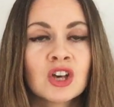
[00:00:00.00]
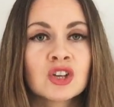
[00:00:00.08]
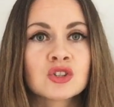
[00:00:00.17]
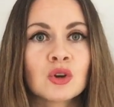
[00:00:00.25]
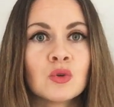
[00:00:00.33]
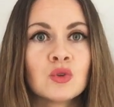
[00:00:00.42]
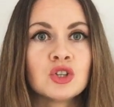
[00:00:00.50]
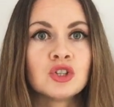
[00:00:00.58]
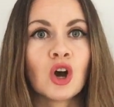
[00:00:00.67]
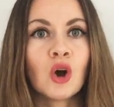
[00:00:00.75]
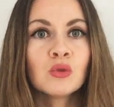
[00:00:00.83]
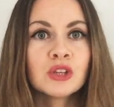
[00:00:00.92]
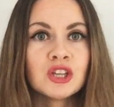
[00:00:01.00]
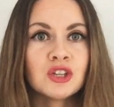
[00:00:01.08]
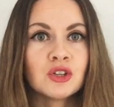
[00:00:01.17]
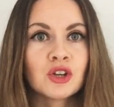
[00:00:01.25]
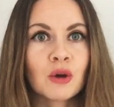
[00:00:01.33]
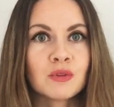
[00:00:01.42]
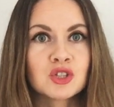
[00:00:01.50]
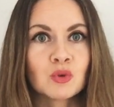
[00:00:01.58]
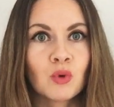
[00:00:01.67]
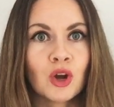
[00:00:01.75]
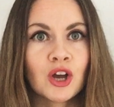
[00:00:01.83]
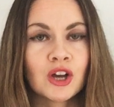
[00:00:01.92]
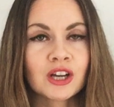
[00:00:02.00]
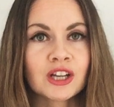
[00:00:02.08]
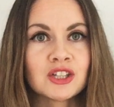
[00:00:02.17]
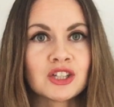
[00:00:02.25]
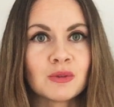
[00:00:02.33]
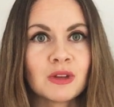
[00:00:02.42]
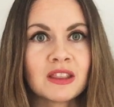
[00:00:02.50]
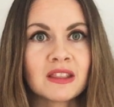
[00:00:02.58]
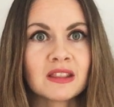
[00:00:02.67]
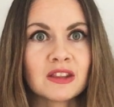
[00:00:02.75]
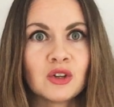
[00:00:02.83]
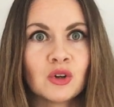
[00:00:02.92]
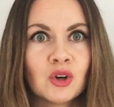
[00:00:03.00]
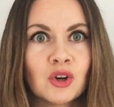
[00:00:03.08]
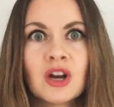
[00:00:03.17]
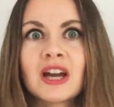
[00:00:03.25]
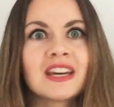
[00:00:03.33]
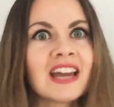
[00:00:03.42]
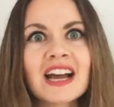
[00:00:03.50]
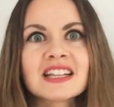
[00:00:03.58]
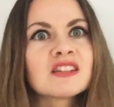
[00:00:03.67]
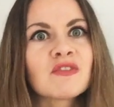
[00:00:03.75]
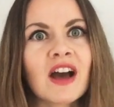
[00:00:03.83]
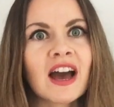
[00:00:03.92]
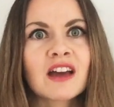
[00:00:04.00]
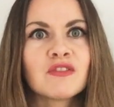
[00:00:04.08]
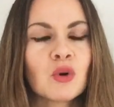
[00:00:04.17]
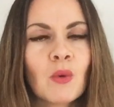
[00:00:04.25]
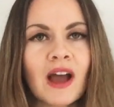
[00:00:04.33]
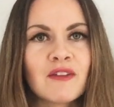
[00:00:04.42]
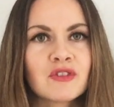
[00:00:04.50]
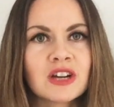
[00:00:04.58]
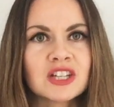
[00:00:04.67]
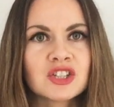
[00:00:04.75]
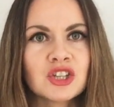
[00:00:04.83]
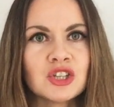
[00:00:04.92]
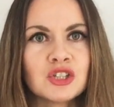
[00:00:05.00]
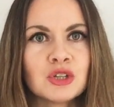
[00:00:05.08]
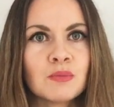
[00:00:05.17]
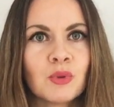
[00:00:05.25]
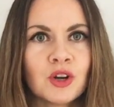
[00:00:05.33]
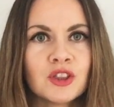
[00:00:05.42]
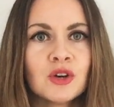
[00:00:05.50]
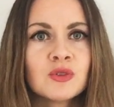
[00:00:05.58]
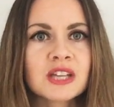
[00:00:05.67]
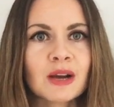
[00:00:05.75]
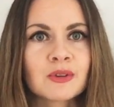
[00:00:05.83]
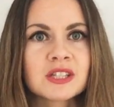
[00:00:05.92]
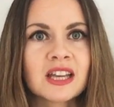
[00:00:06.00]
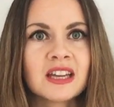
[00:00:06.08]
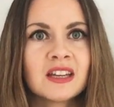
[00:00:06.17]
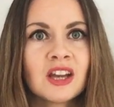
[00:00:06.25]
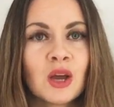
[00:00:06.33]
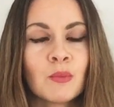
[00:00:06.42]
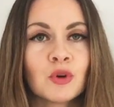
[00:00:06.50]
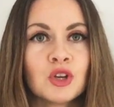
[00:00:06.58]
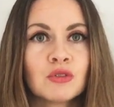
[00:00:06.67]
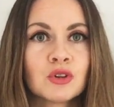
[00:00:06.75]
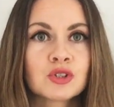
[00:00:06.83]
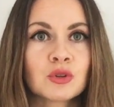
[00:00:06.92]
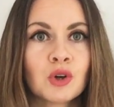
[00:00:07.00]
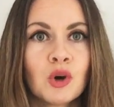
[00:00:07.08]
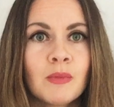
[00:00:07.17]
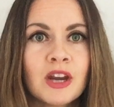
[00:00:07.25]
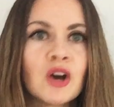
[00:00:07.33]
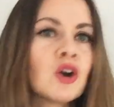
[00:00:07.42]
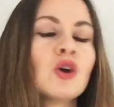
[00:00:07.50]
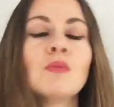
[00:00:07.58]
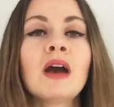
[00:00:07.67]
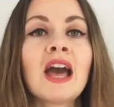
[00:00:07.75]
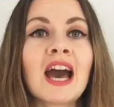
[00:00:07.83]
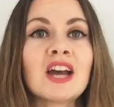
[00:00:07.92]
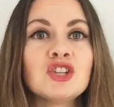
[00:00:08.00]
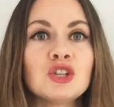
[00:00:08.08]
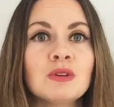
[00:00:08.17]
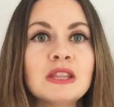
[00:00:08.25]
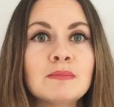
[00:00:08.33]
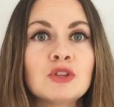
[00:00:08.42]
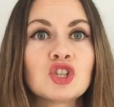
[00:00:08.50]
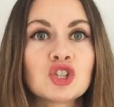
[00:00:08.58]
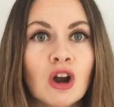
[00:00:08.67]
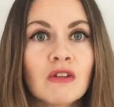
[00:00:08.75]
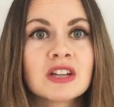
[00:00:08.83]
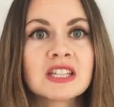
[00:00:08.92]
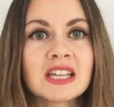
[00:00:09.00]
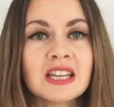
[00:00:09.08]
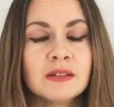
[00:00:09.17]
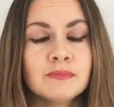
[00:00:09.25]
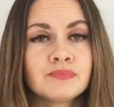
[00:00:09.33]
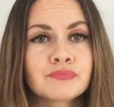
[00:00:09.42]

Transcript: So not only are you going to work and doing your 9 to 5 or whatever it is that you're doing, putting those hours in, but you're also coming home and doing the majority